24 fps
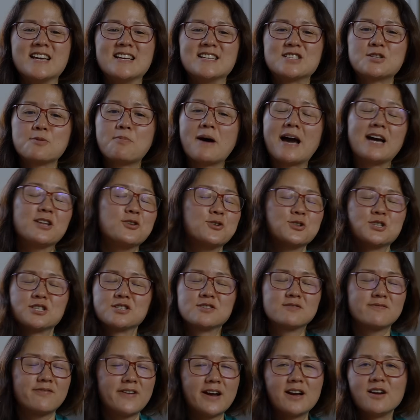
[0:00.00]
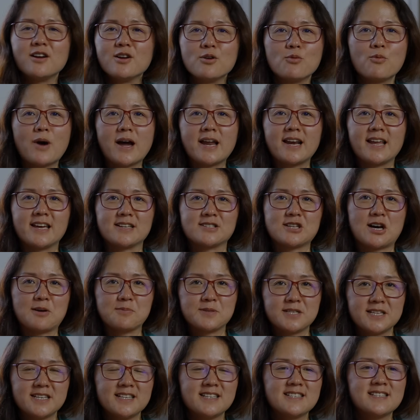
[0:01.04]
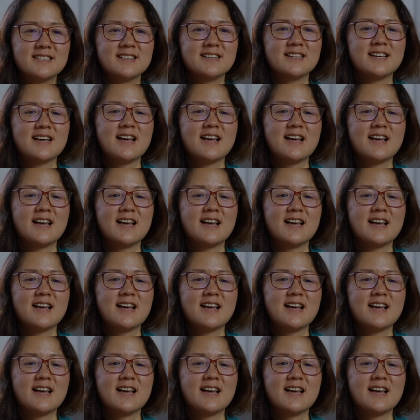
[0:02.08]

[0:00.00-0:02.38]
So PyTorch is very widely adopted.